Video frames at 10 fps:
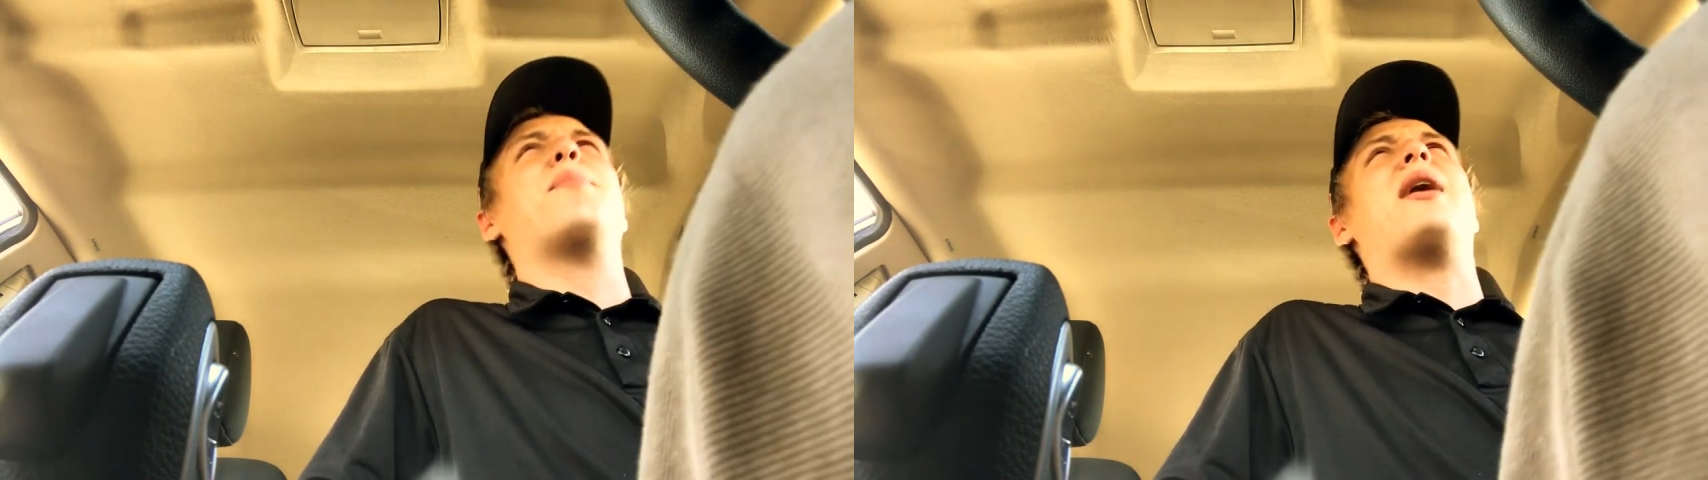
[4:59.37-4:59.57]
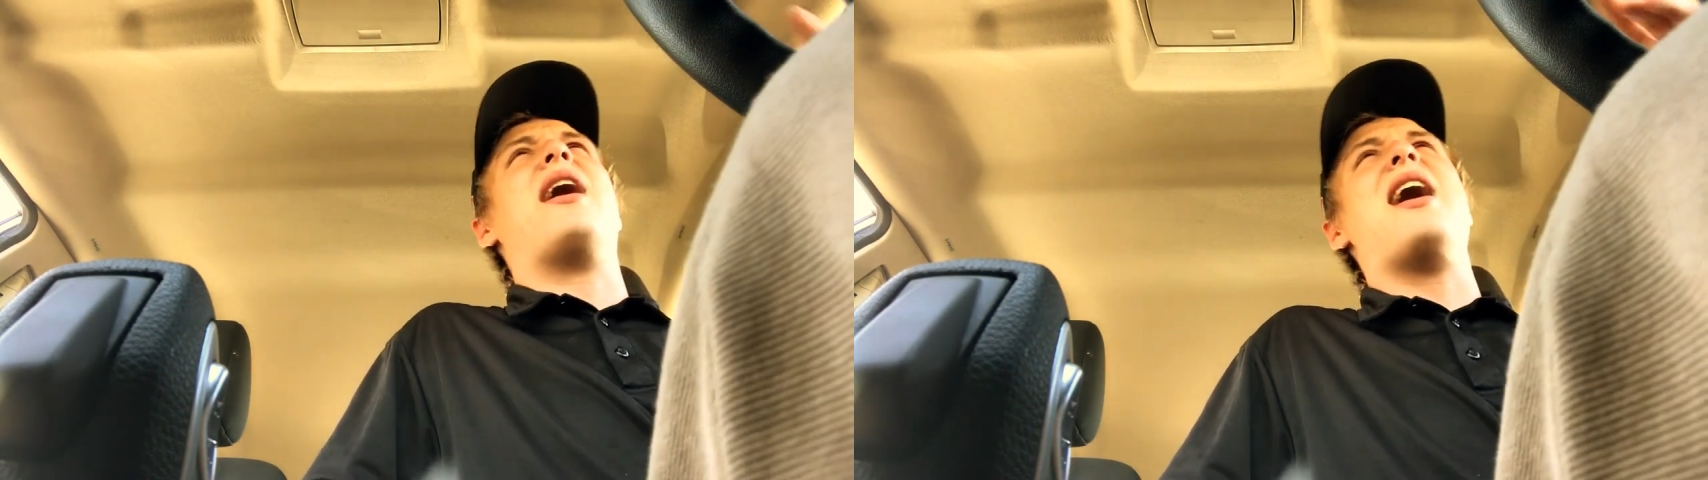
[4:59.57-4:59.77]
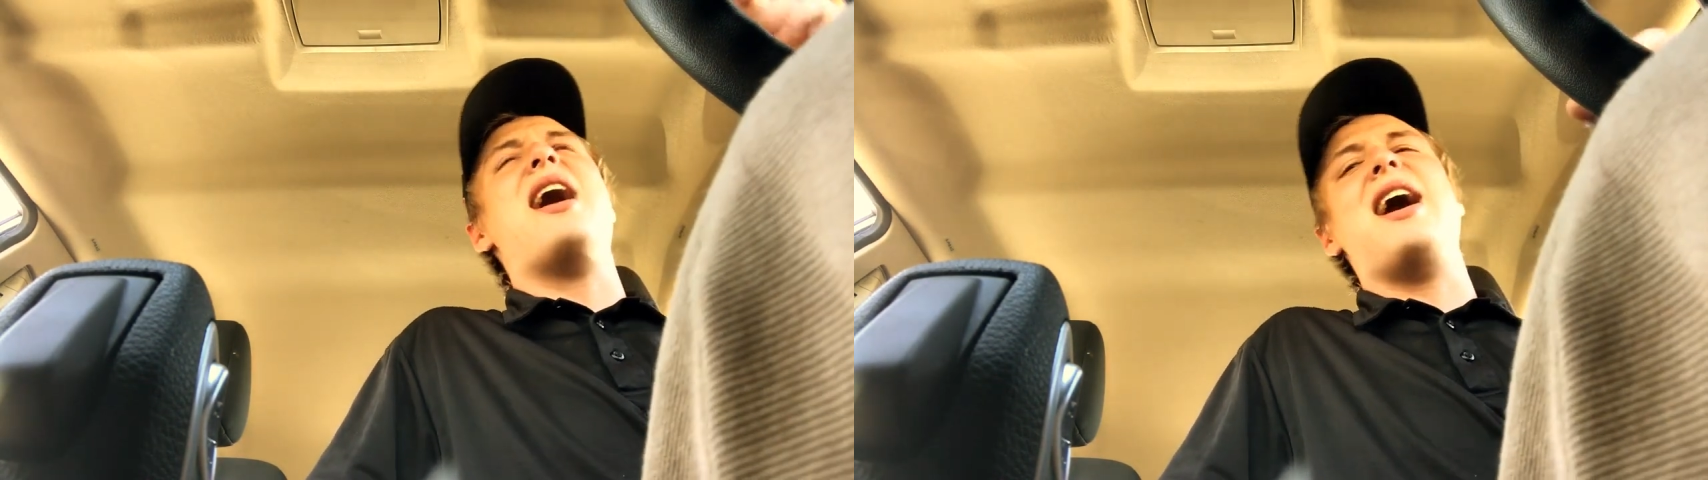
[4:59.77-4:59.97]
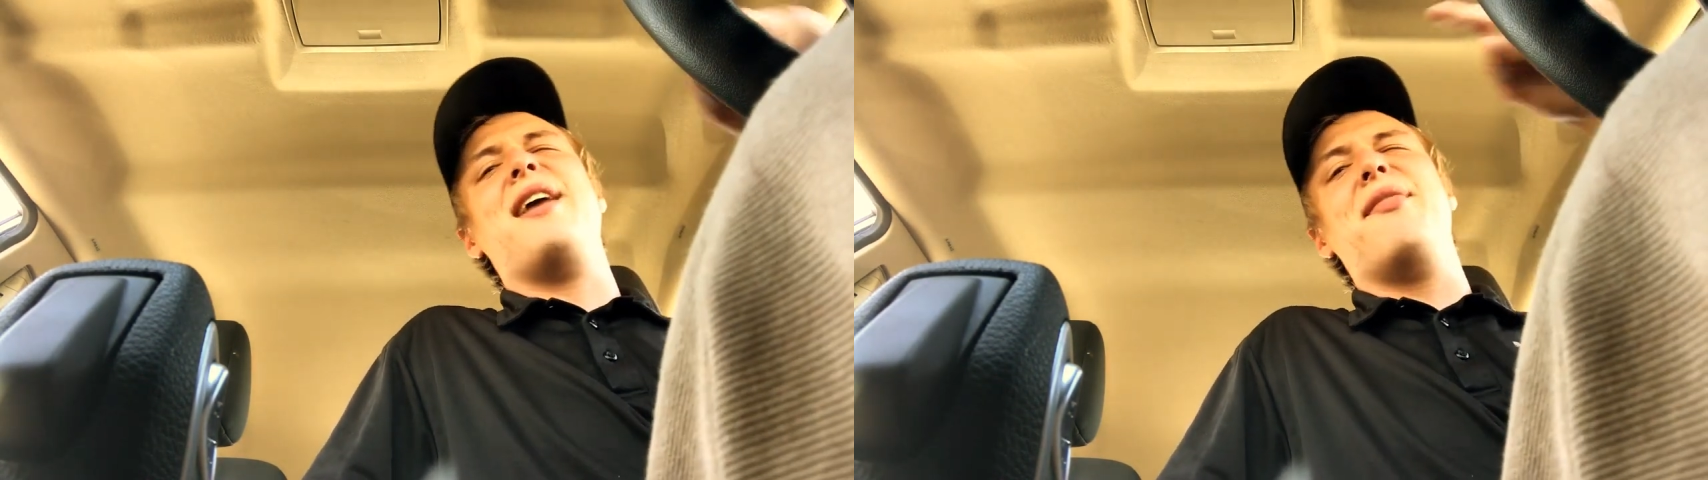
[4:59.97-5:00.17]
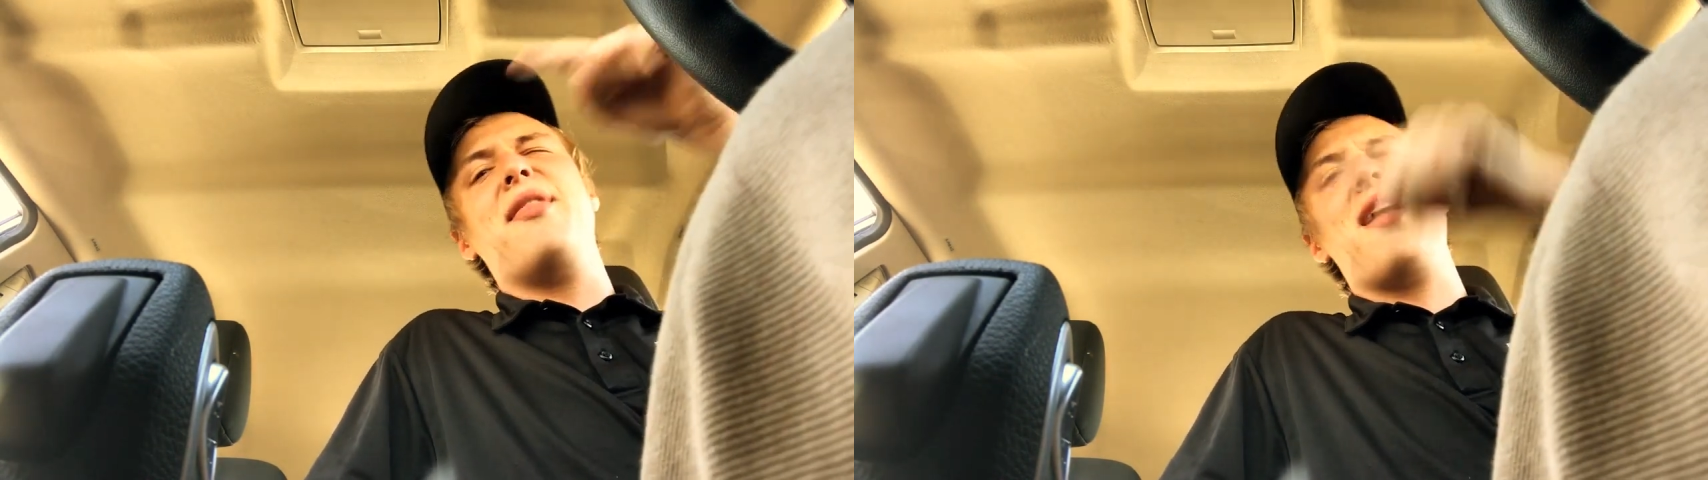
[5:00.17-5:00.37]

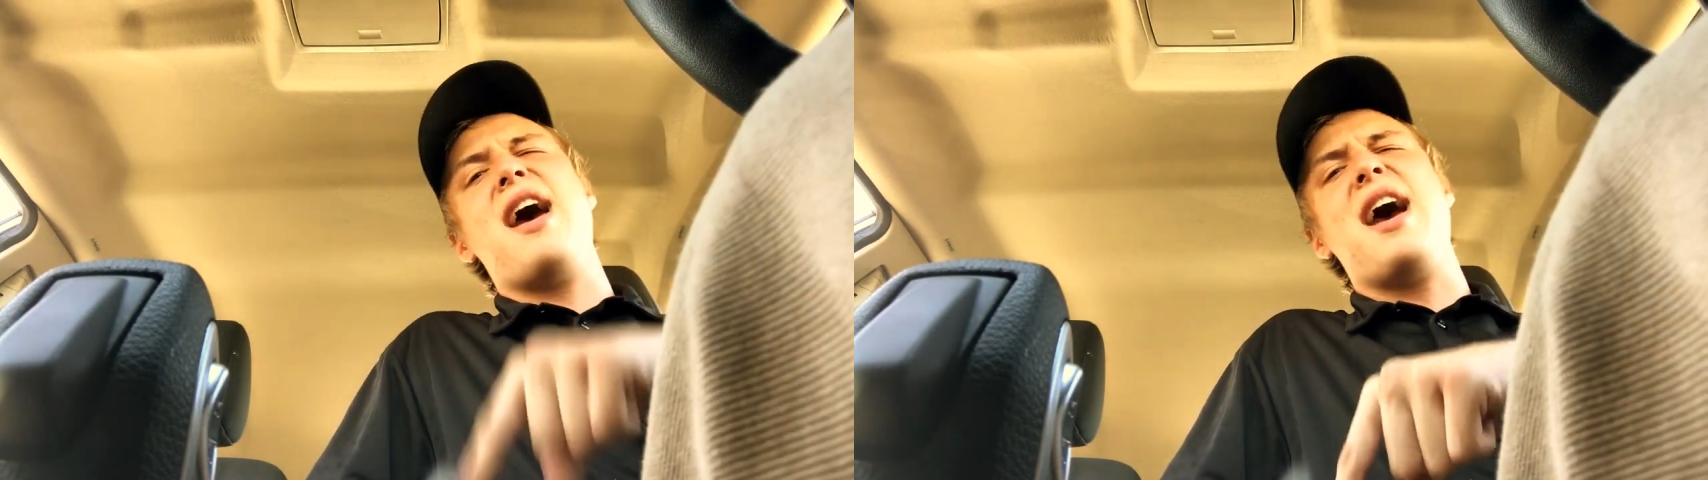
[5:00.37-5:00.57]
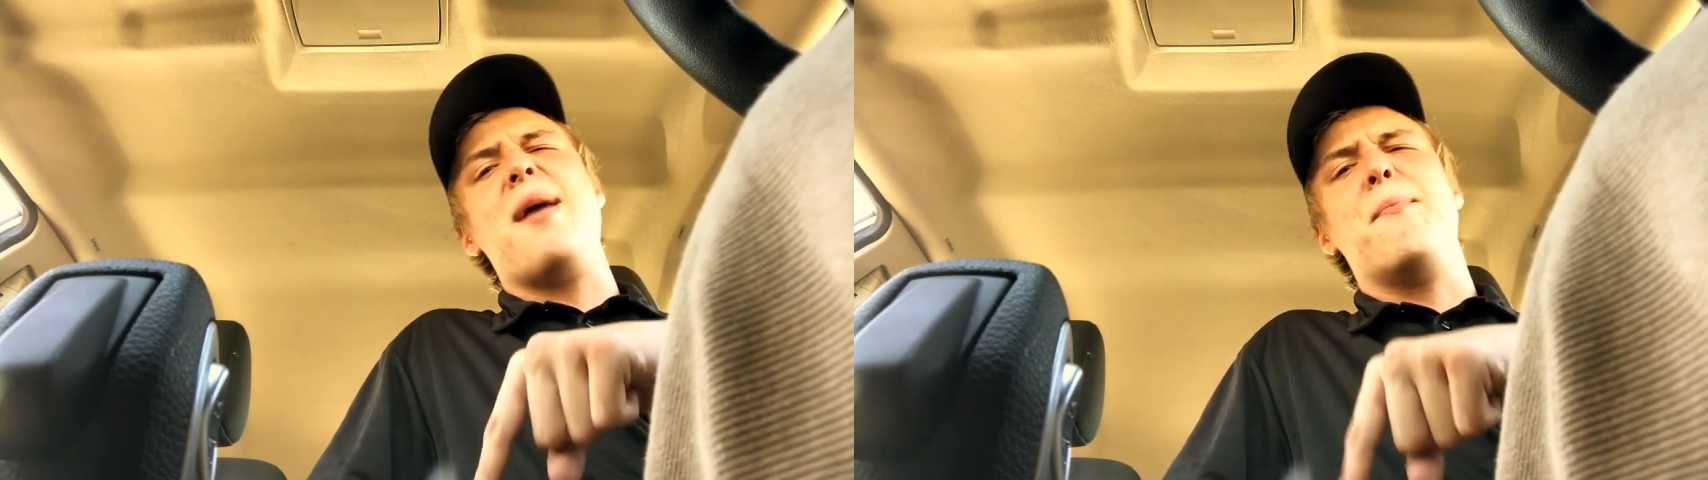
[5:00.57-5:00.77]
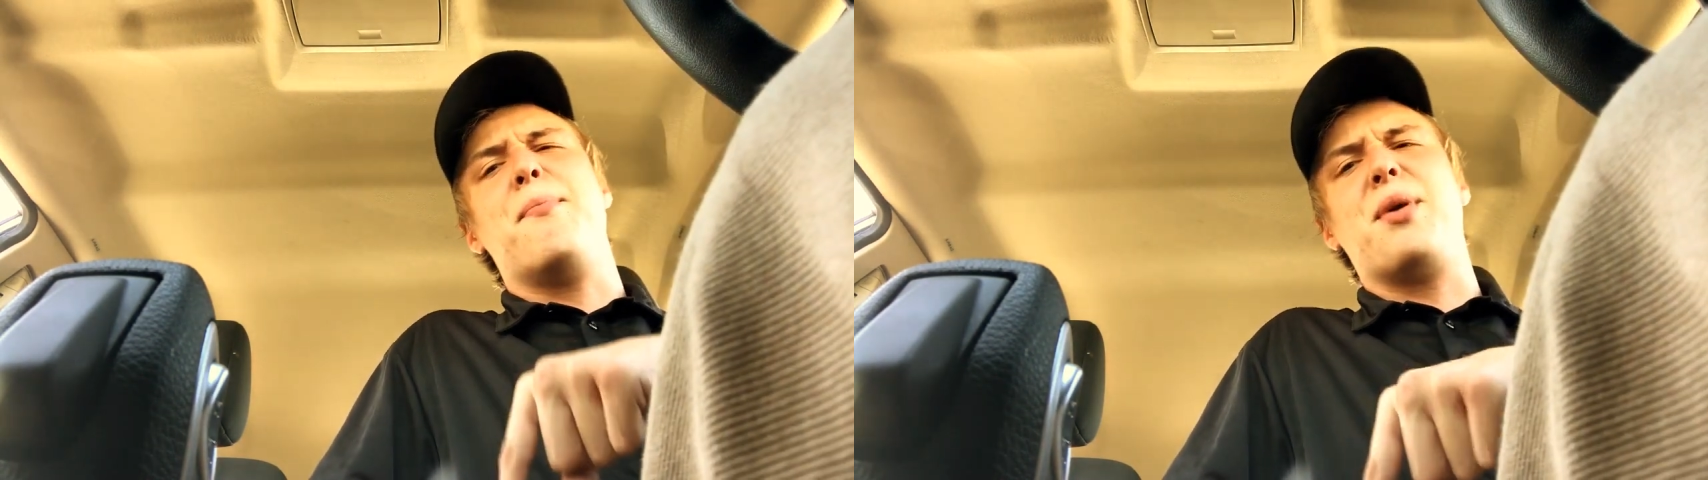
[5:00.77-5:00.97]
behind that,